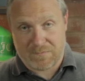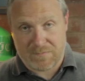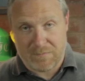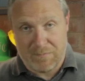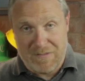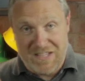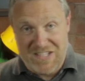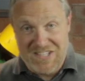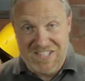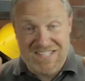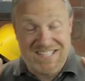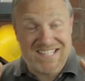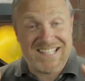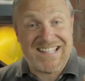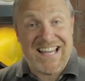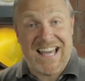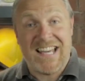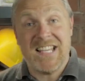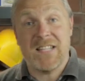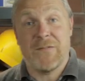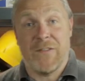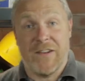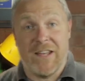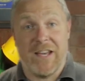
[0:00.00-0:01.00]
Because
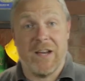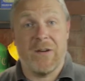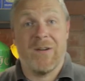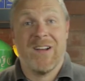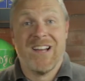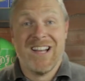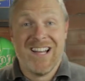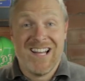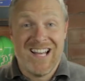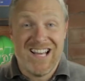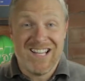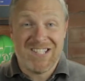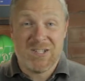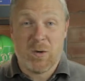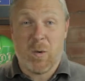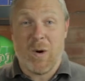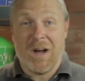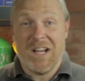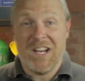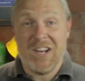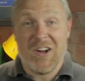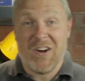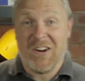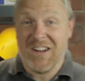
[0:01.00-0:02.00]
today's video is
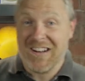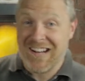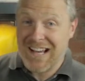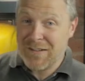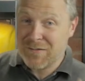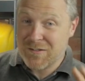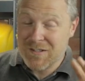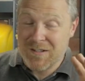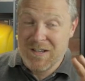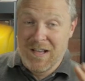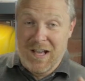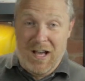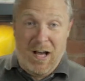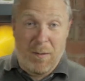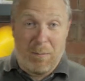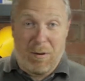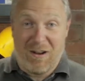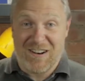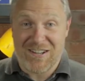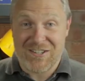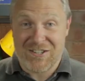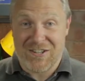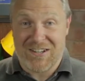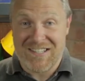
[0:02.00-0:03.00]
quite long, and I have to
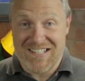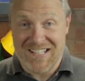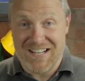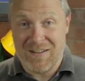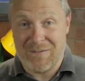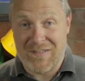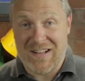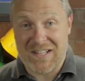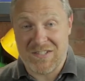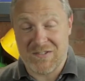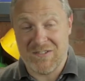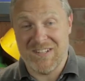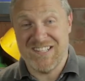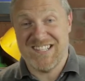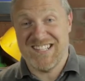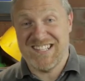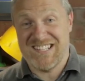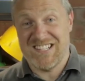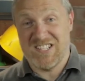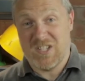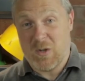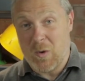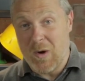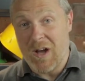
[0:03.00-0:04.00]
apologize in advance for this. This
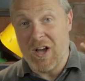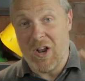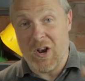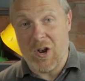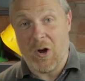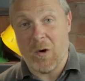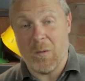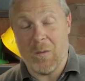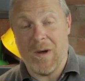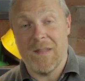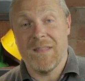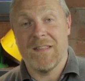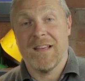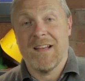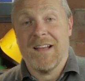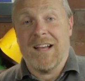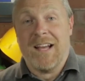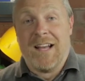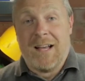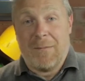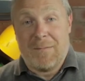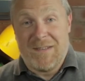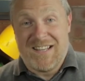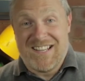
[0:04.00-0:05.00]
is quite a long one
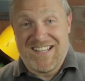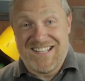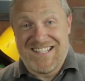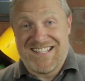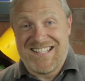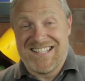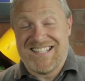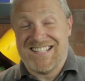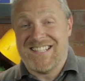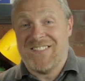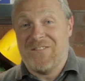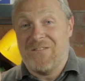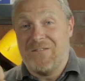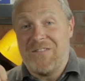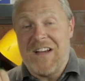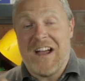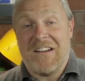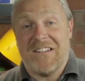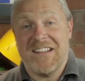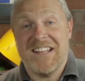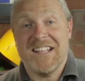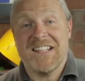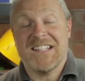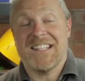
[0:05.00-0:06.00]
because this is
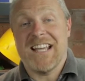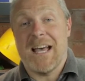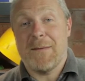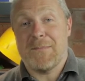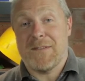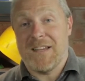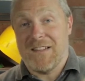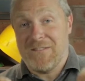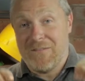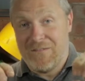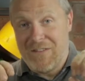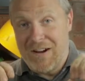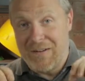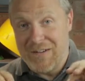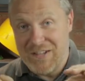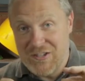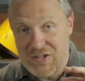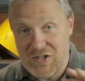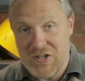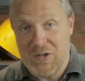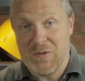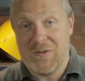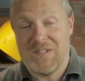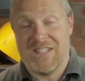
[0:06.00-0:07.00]
very in-depth and very
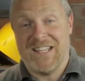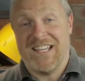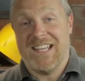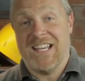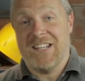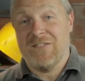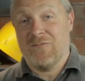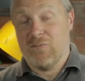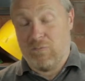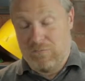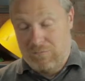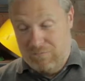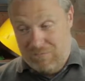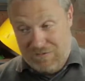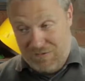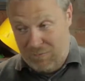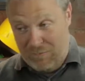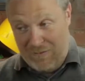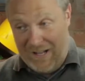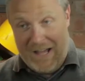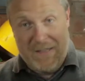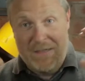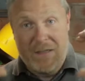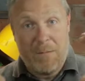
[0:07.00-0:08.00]
juicy and
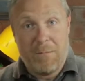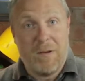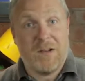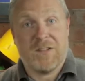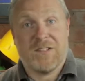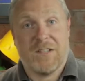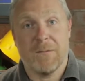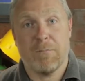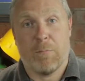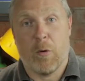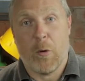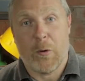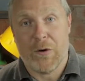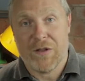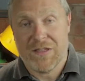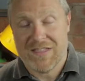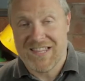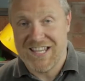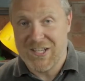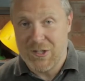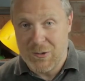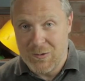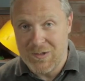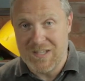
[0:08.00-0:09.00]
like the most important
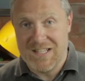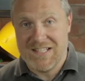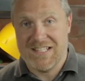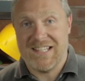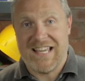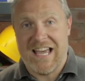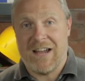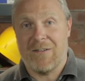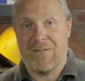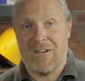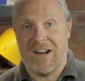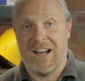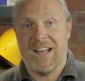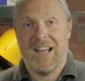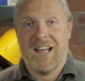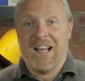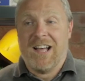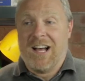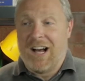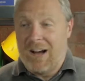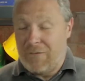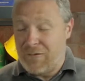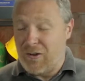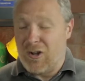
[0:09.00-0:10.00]
thing you need to get right.
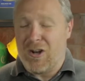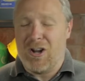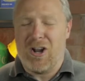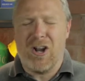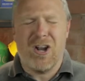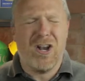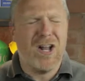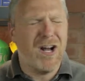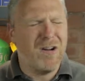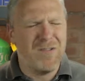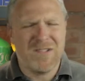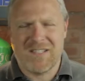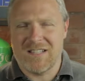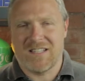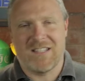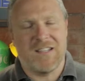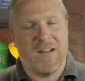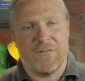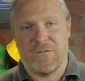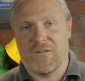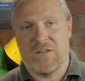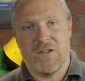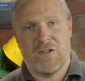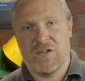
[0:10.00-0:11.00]
I've got loads of
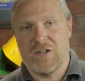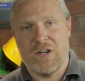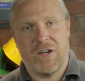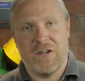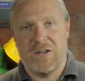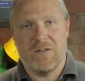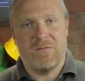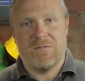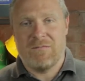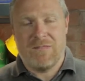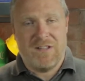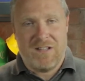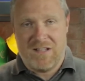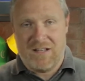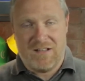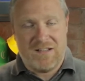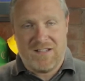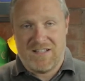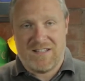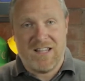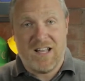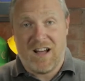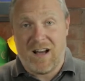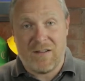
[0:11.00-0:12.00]
stuff to show you
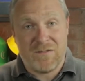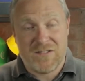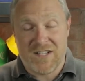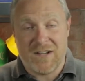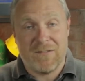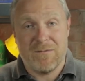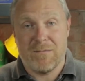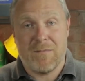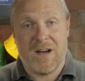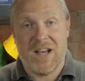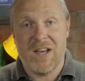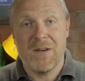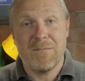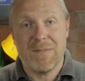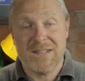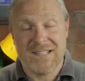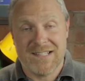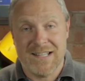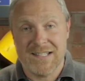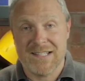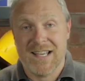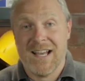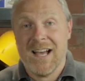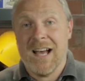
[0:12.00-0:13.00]
that I've done in my own
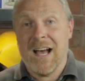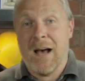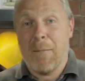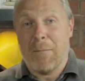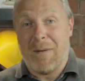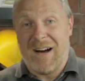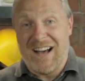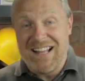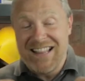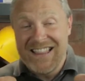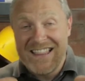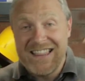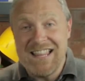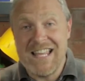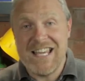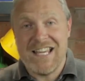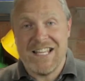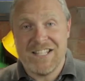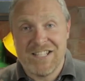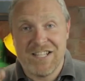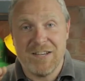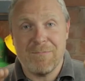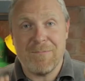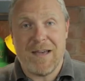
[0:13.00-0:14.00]
business, but I
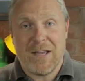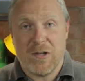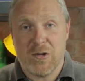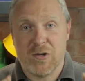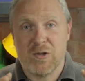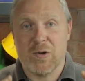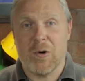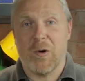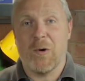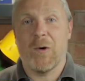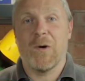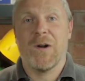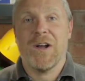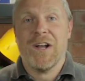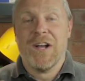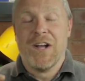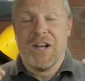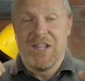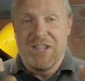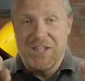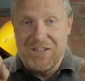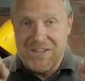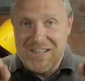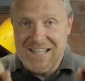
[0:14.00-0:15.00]
need to make sure
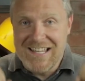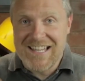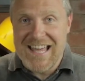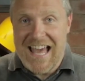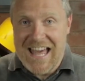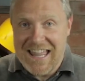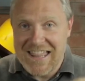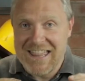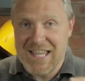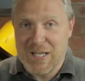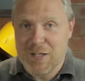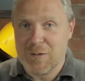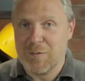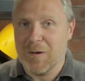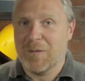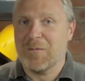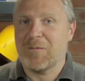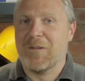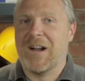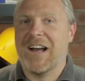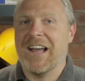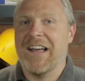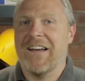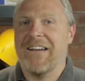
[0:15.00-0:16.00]
that you get this one
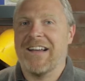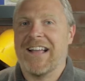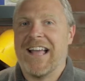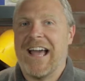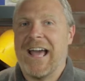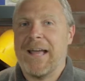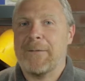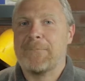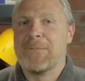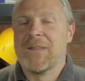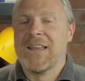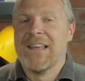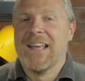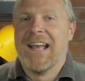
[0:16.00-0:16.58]
right, okay?